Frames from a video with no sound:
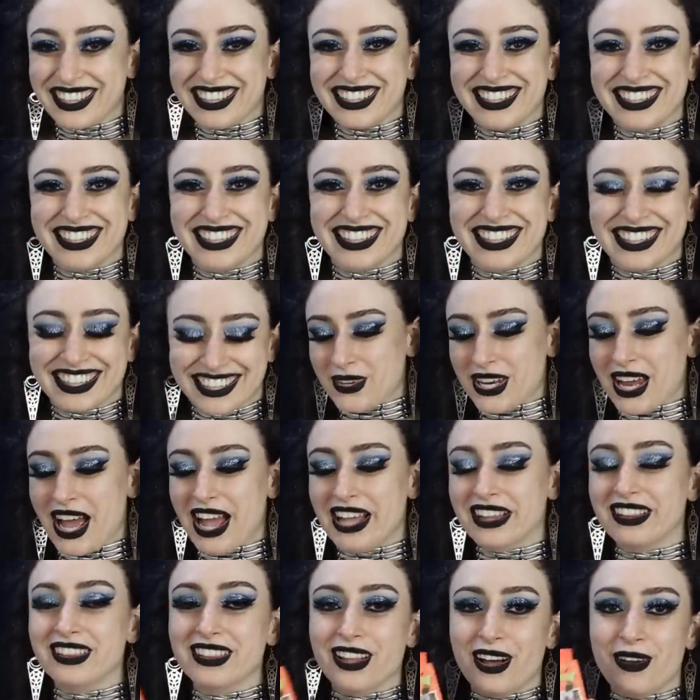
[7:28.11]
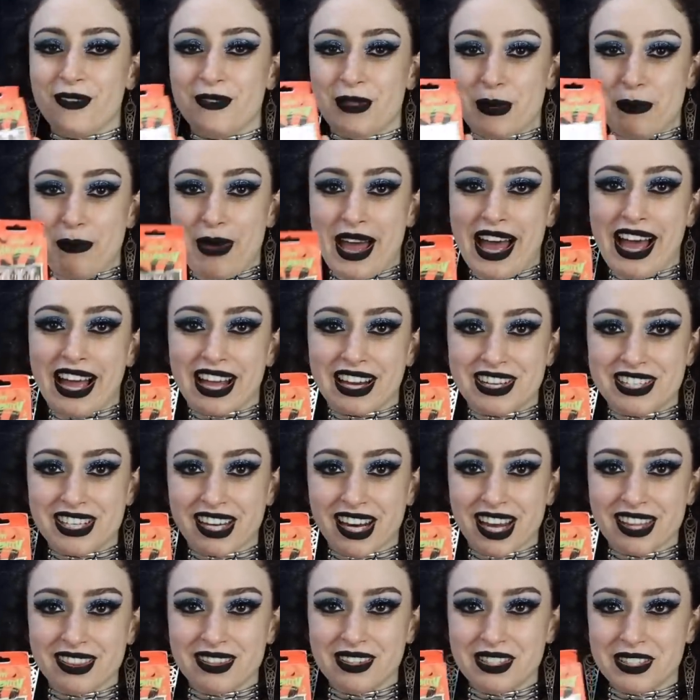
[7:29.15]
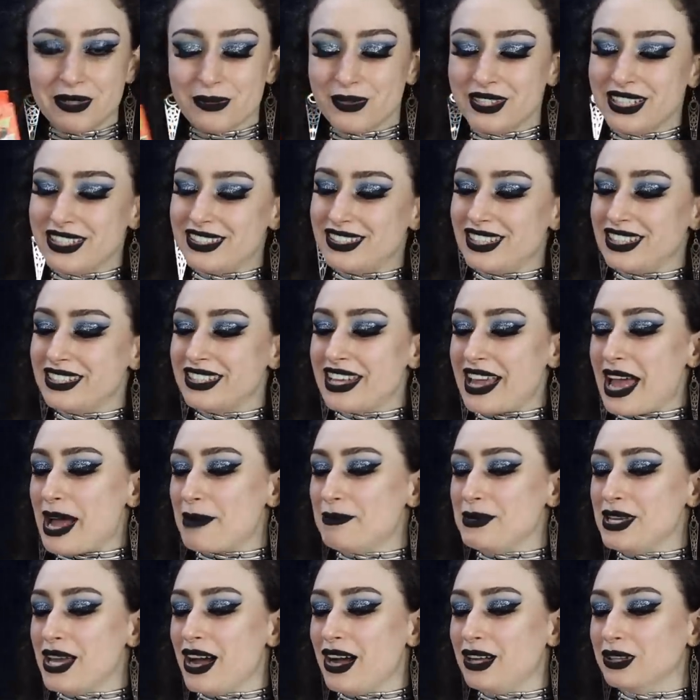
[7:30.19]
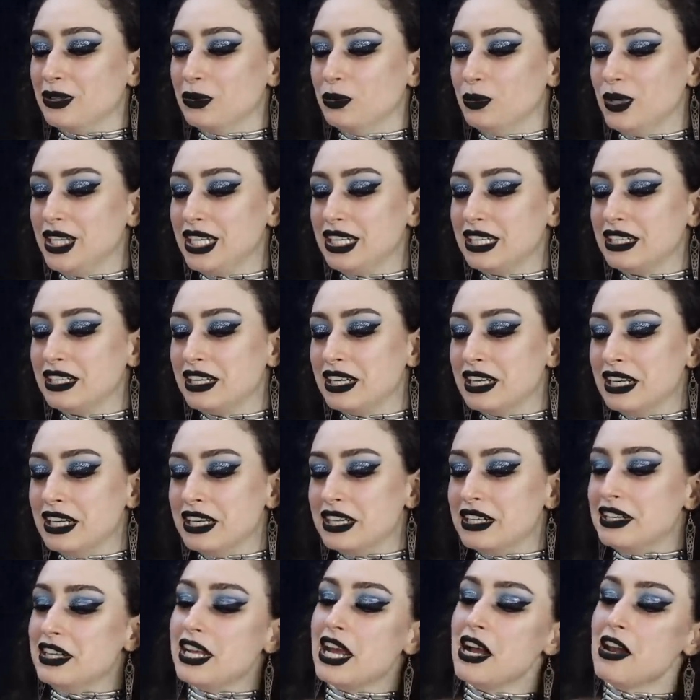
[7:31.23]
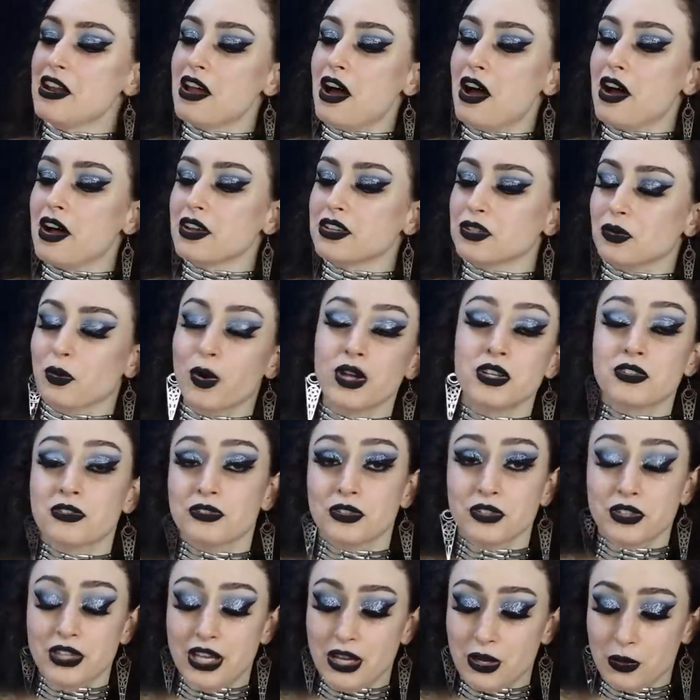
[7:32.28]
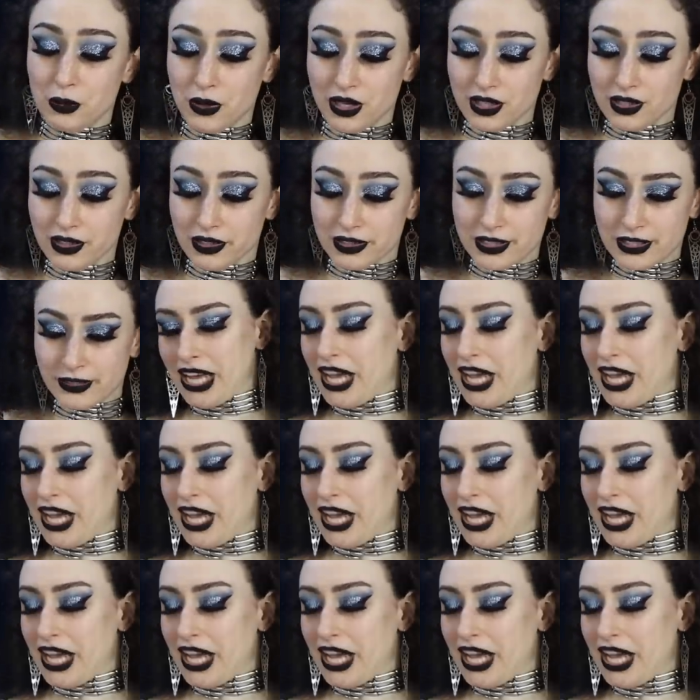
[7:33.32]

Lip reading: But I love the packaging on this one. It says Happy Halloween, nail art, wonderful nail world.